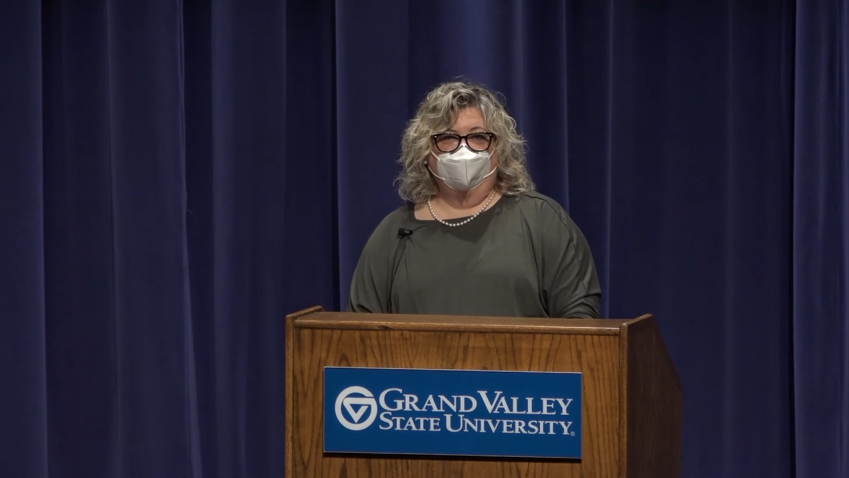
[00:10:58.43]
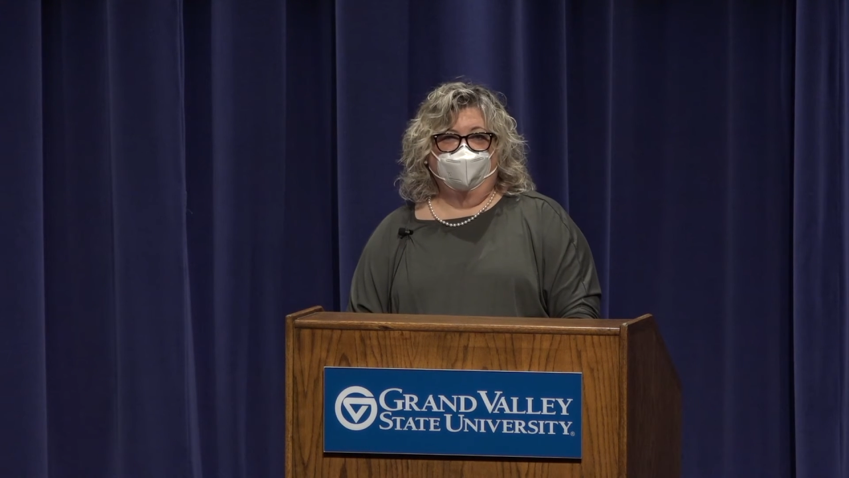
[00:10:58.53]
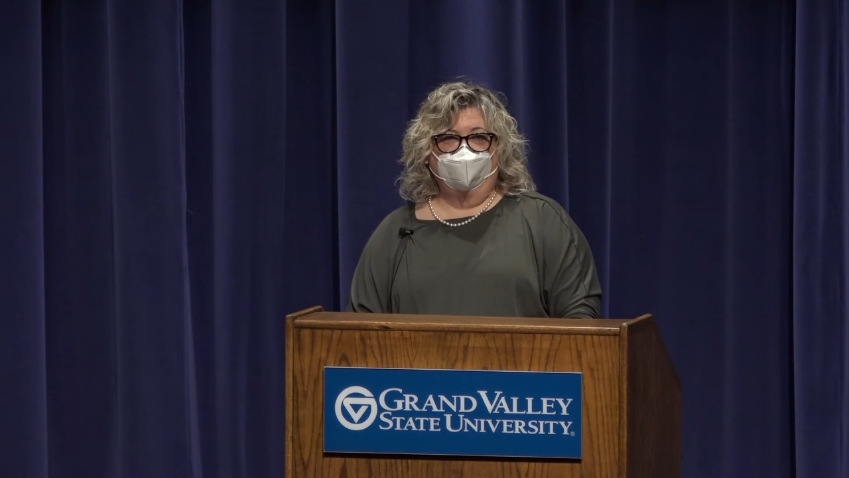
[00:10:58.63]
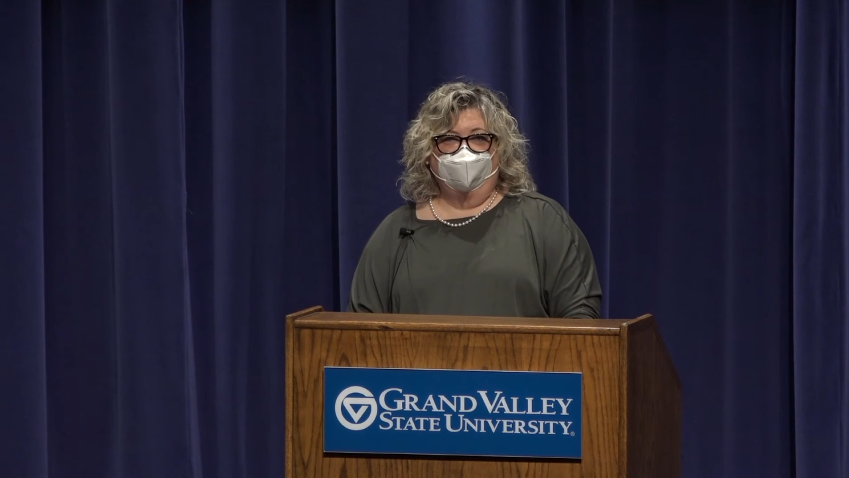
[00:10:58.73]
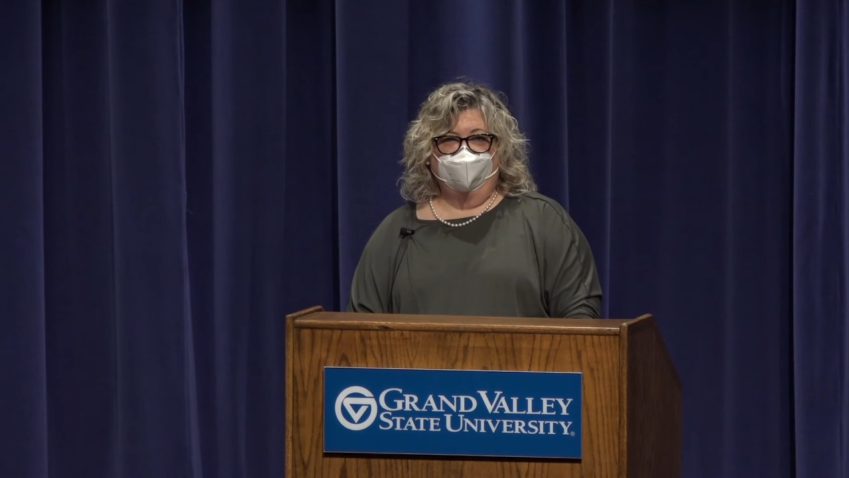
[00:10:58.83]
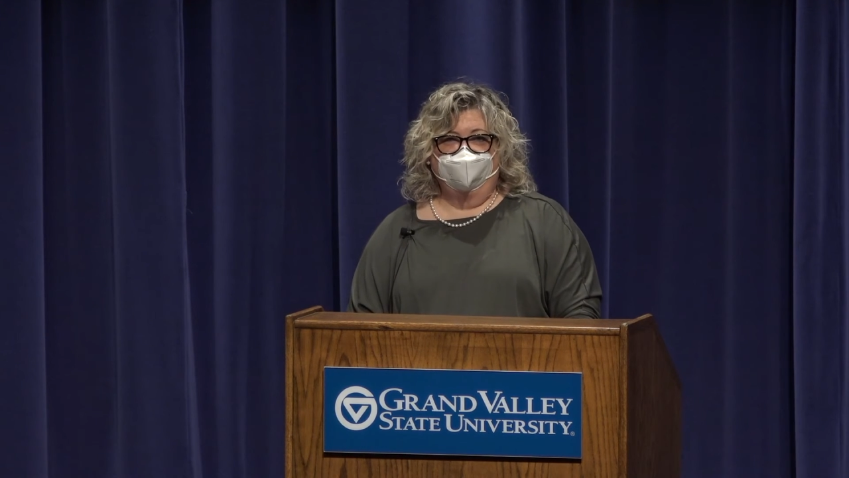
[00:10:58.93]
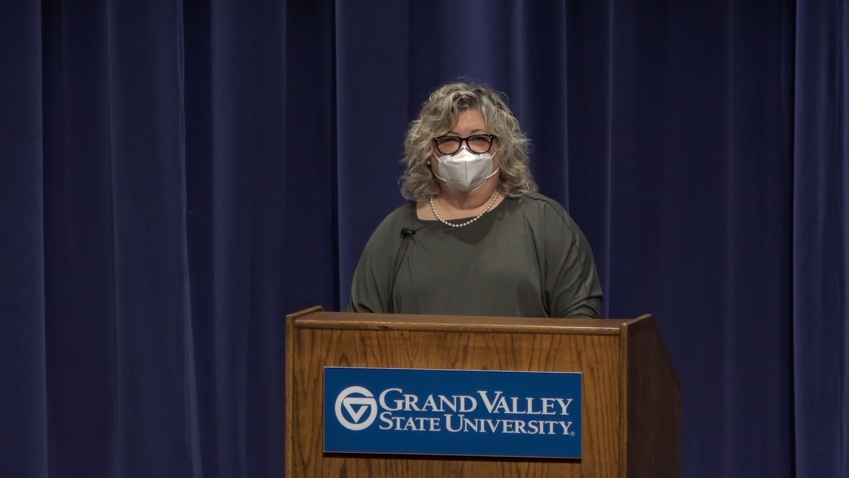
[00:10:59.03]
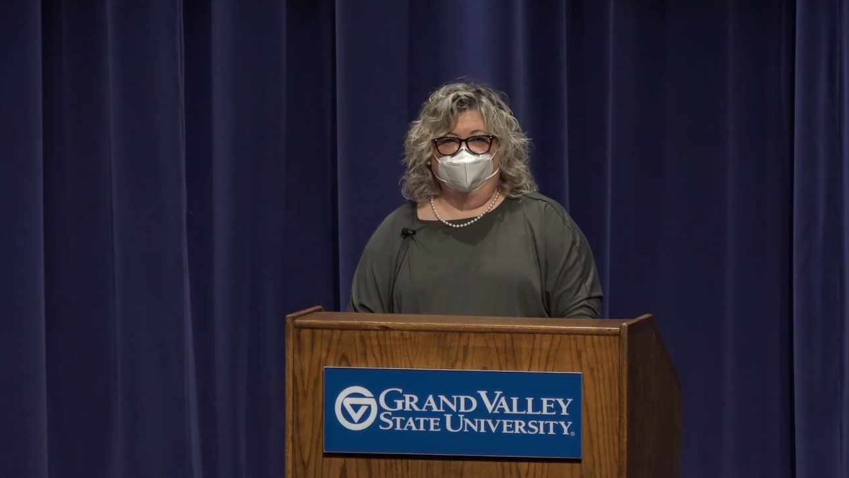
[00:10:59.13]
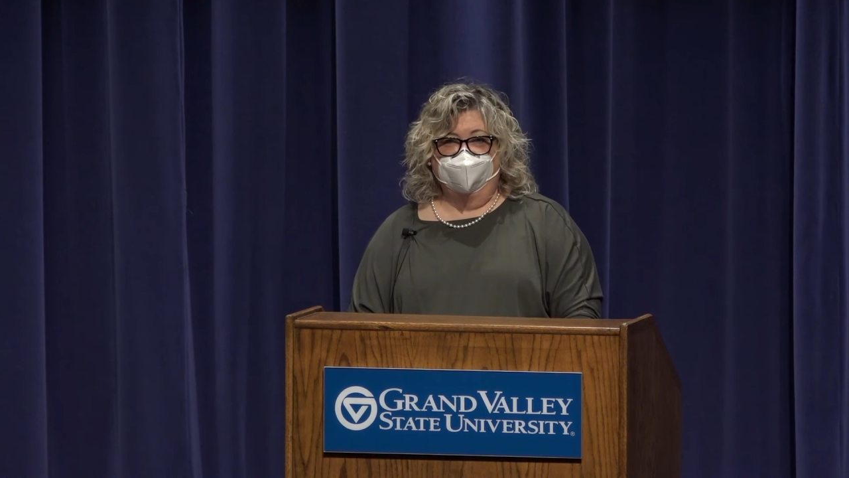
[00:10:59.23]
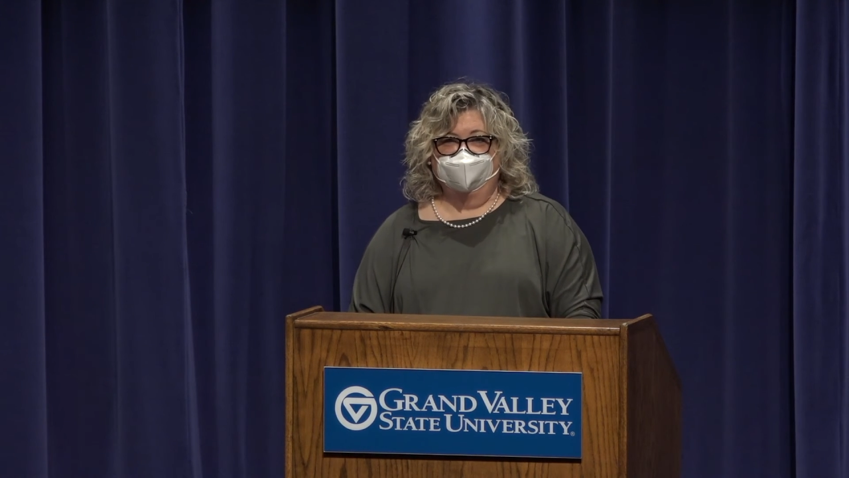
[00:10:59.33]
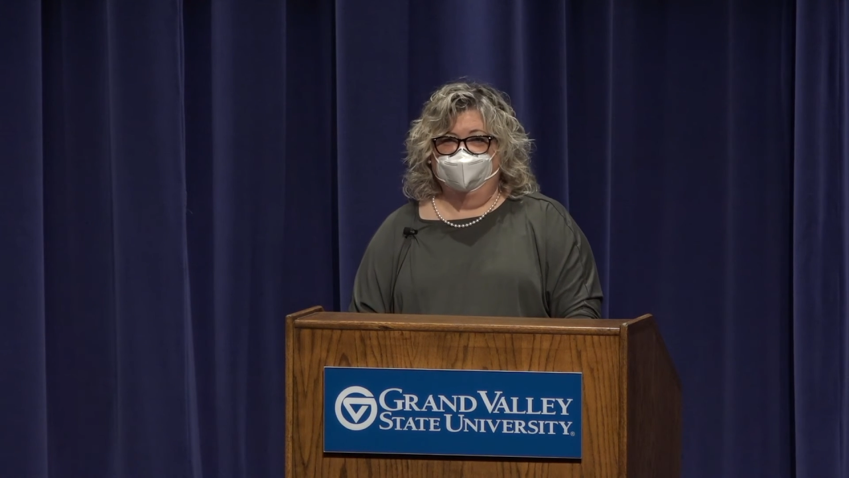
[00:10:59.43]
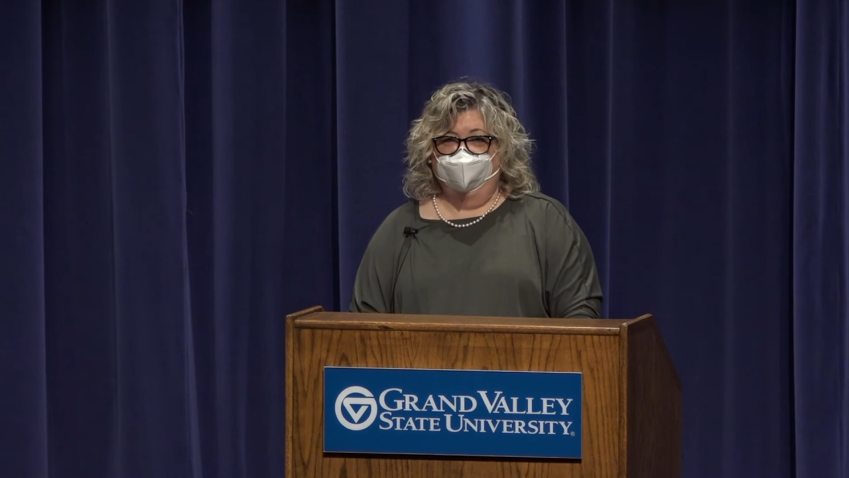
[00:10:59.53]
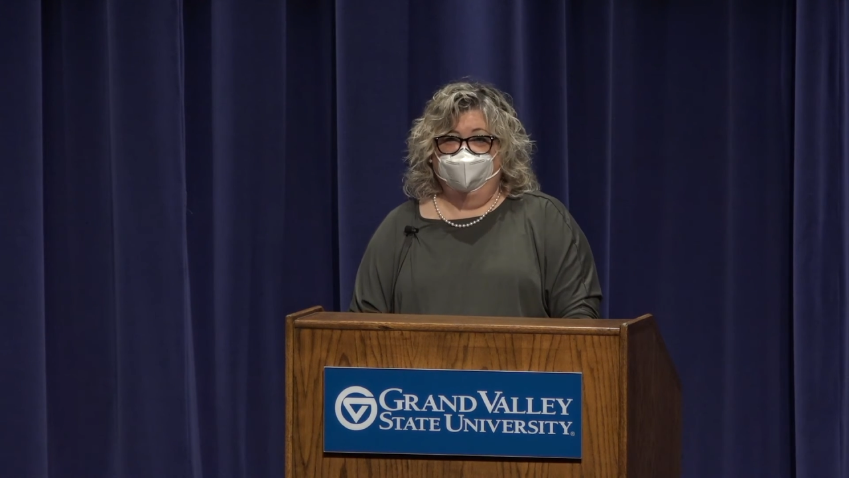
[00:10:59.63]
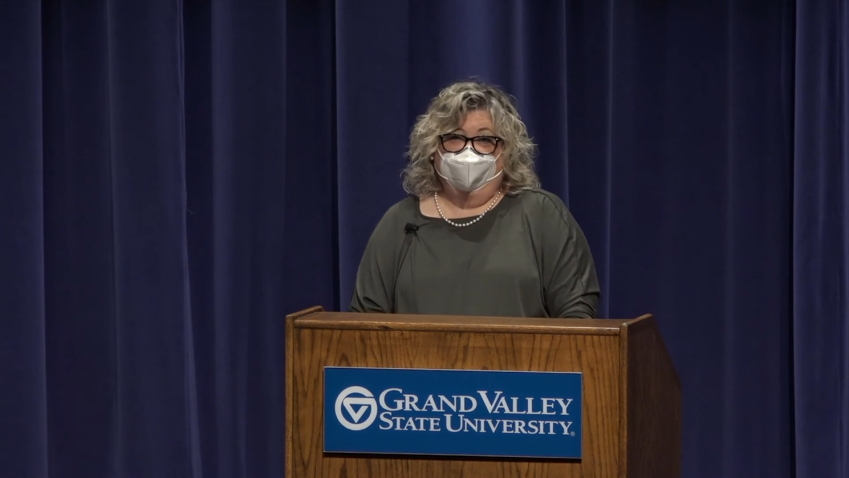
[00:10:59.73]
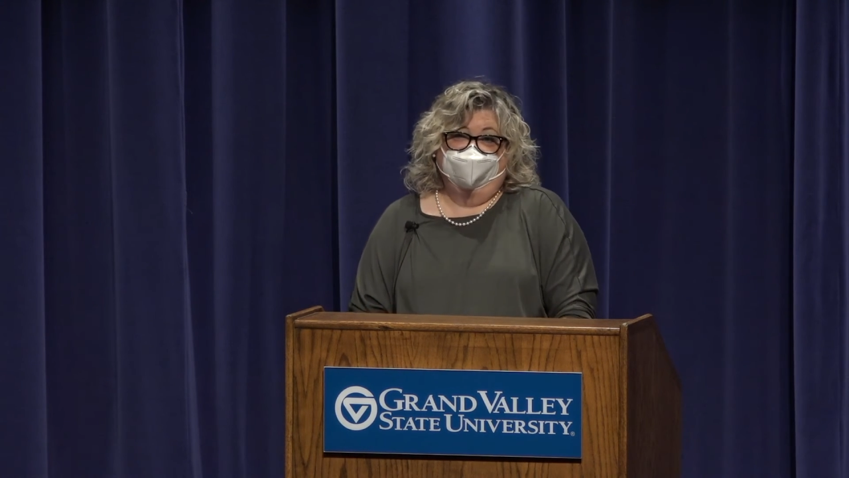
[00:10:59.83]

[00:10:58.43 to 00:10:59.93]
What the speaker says: to order additional testing because